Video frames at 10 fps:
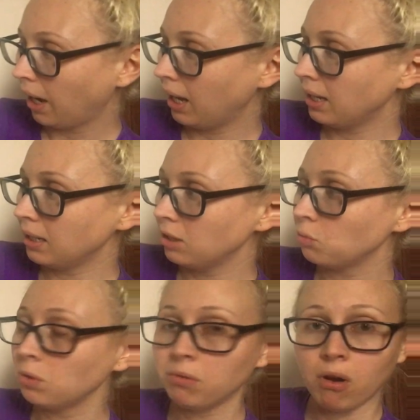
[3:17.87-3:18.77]
And
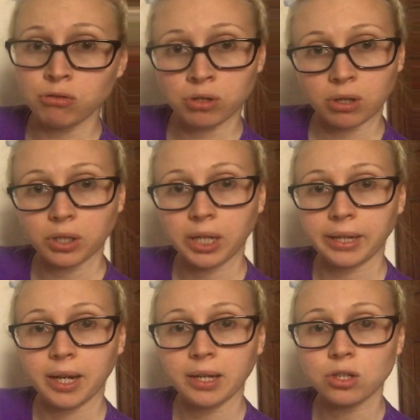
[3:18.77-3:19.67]
we were also
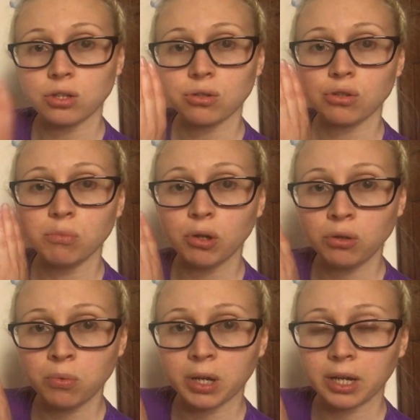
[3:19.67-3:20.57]
looking at some
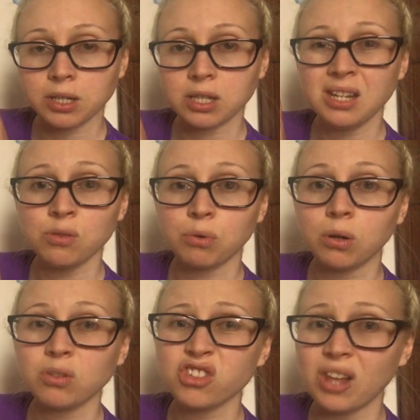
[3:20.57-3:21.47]
other words. These were
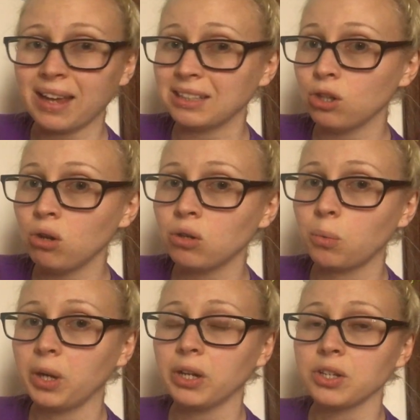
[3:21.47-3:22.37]
slightly longer
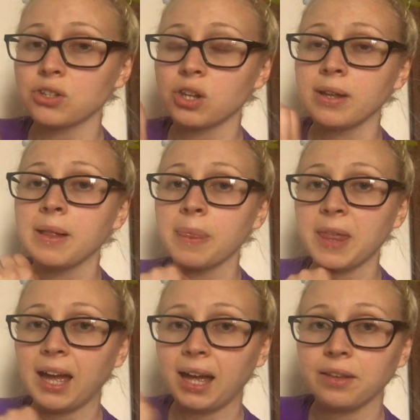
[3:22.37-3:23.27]
words
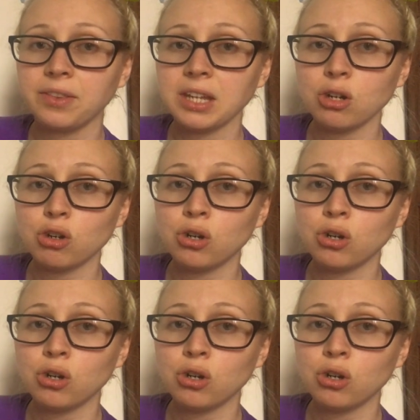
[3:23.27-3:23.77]
that had the